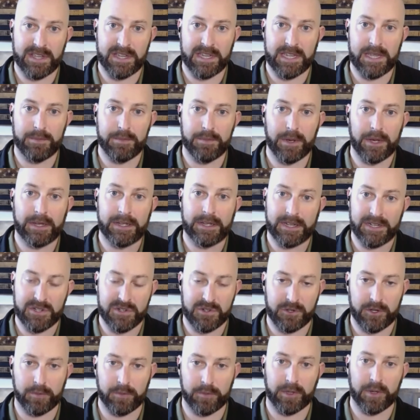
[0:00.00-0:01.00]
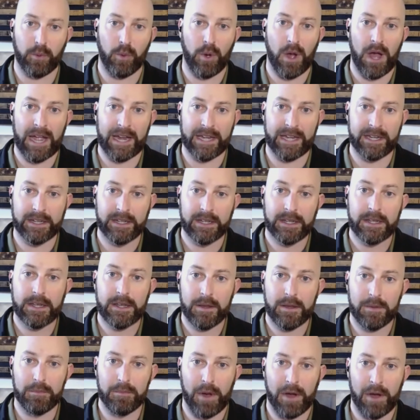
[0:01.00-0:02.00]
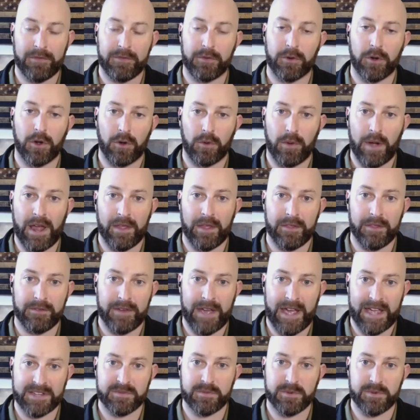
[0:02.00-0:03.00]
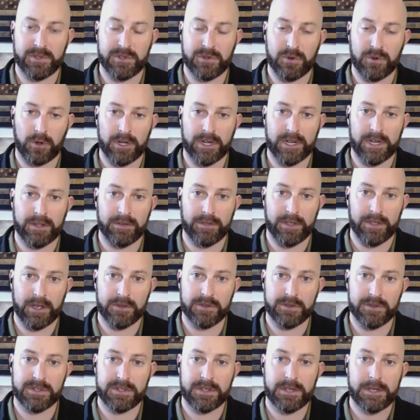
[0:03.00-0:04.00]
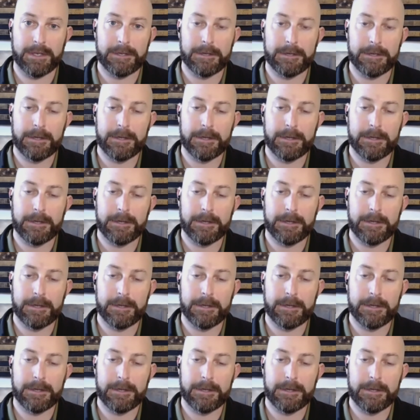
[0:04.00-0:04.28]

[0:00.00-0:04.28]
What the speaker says: They keep an extremely wide buffer around the vast majority of those.